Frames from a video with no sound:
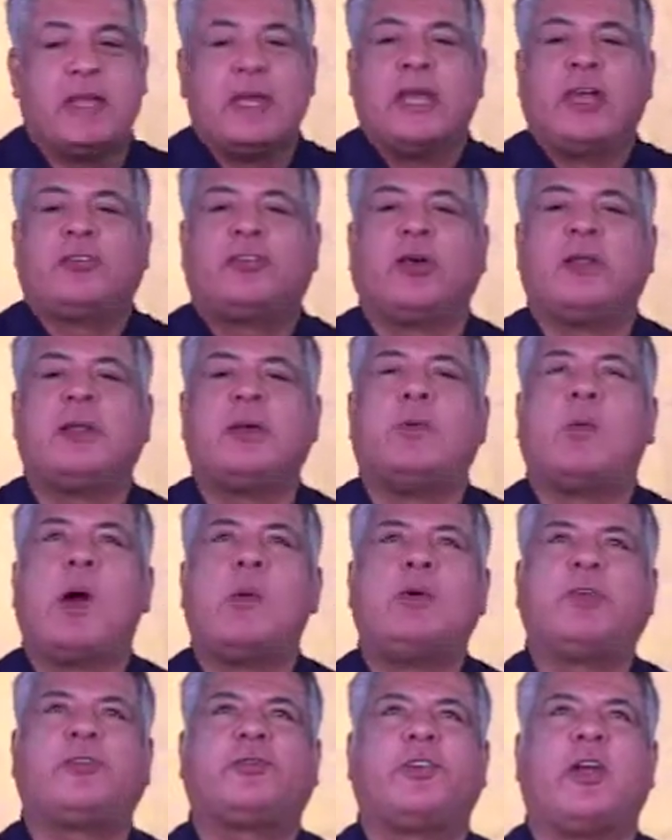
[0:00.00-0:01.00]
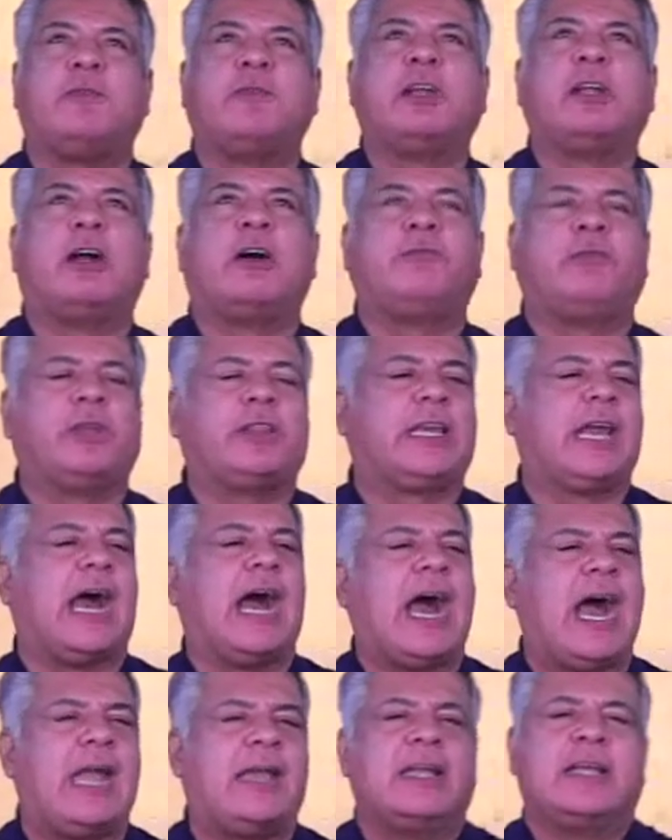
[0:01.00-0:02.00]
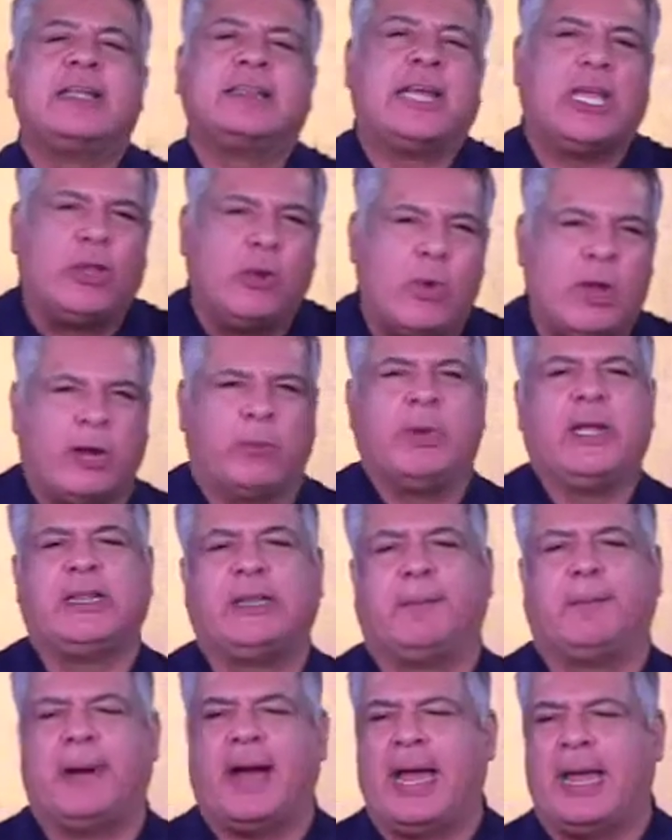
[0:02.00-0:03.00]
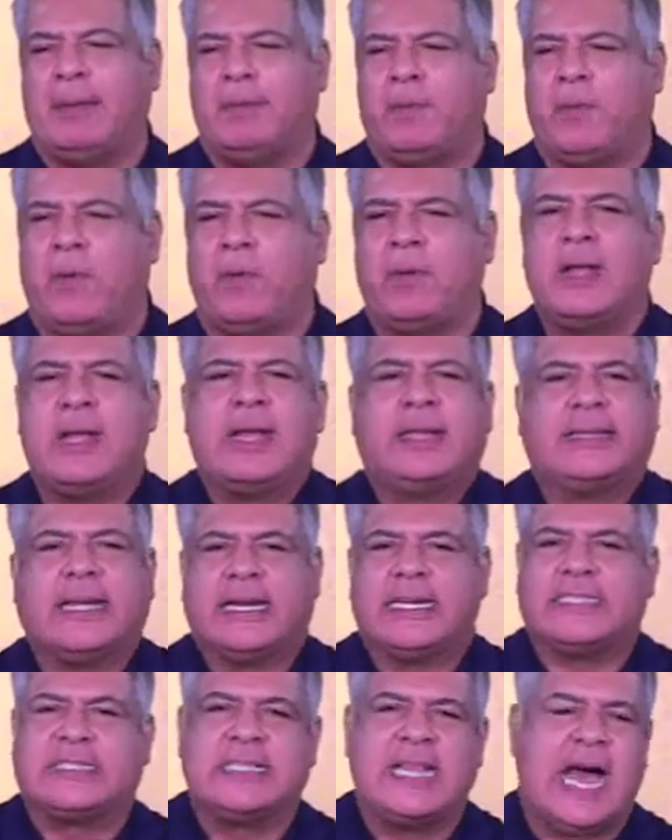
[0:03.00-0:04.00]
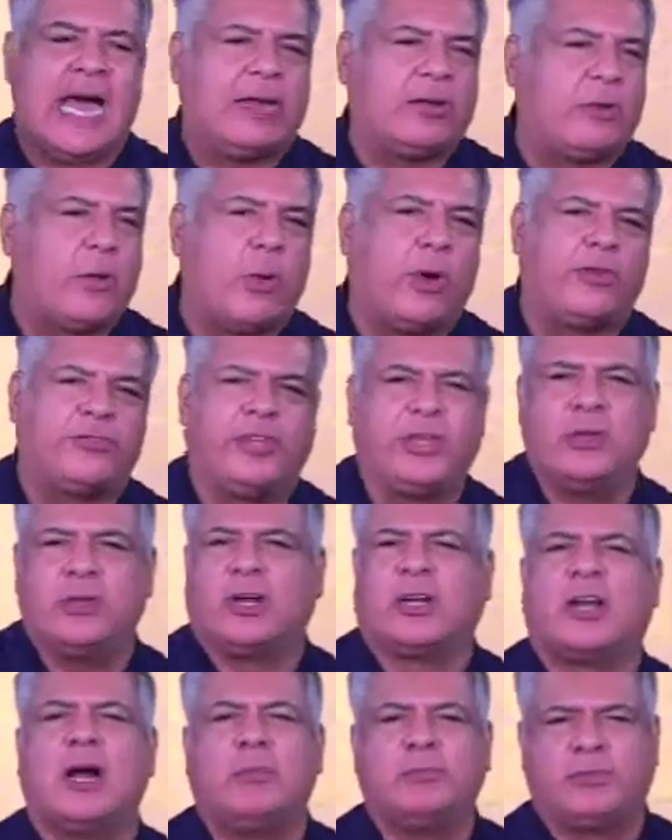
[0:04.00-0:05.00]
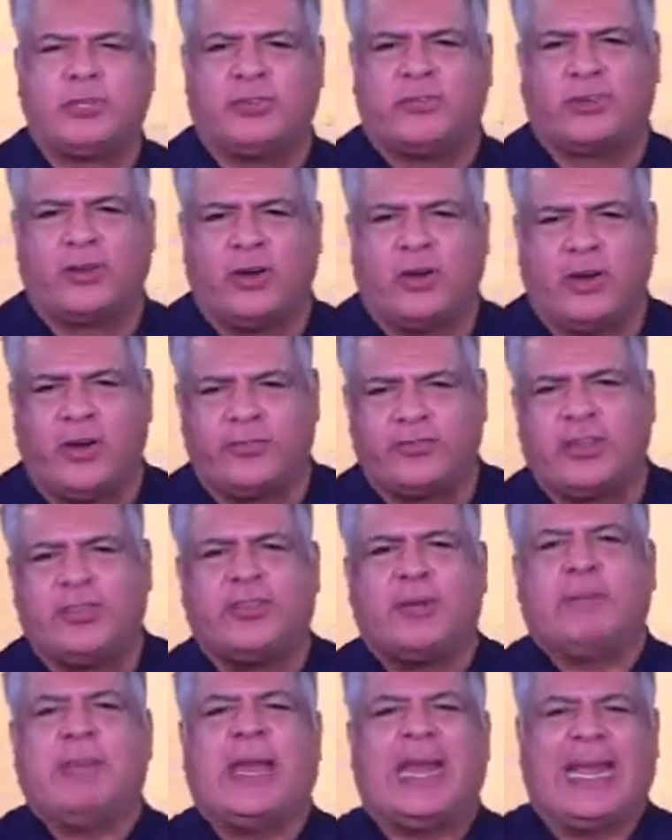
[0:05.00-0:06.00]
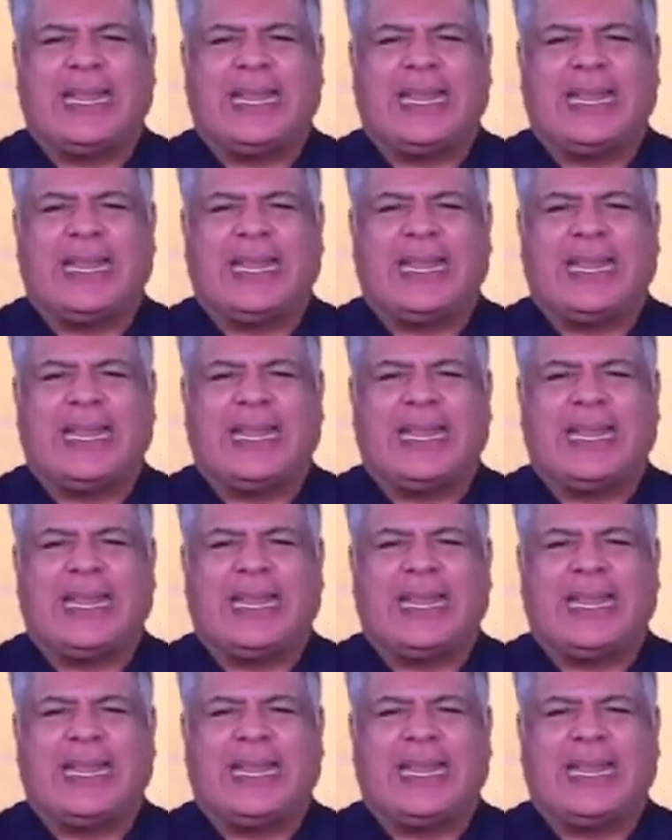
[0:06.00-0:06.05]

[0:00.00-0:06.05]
So what was fervent love with God? That you want to read the Bible, that it's not causing you to come to church. He said, man, I